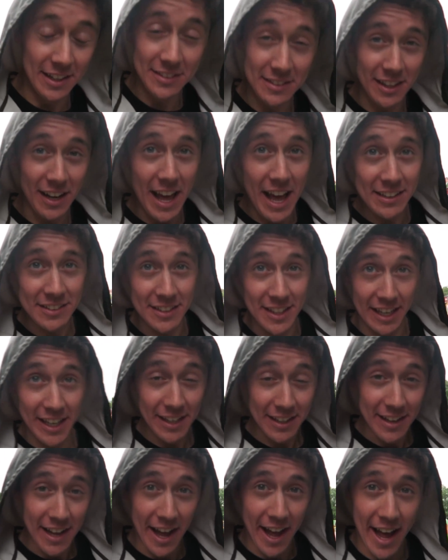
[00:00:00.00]
It is the last
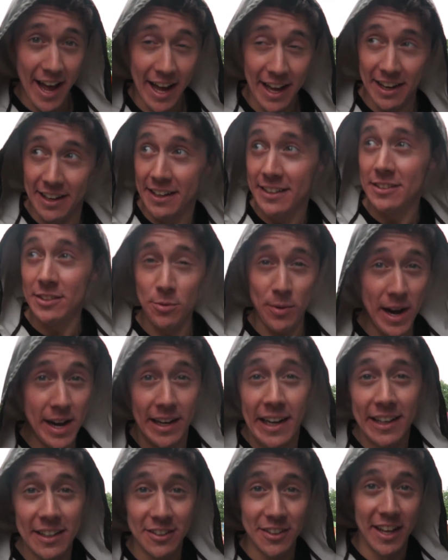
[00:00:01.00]
day and it's
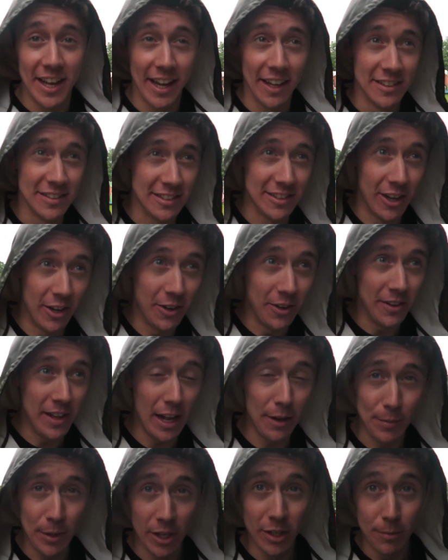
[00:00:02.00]
raining today, so
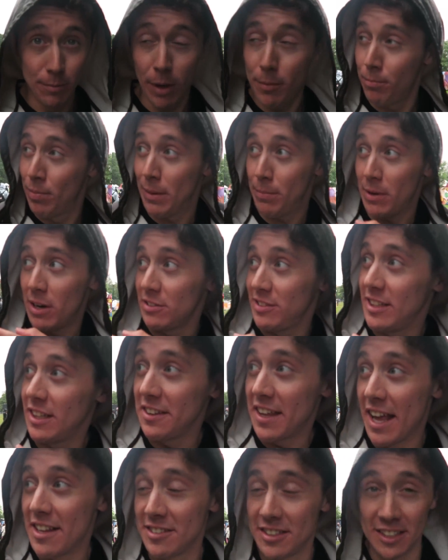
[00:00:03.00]
that'll be good. But people are still
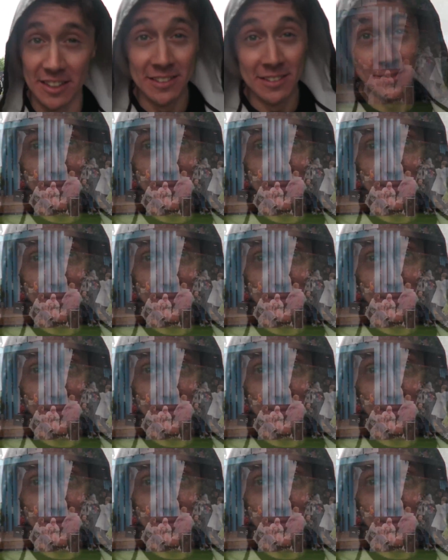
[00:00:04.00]
dancing.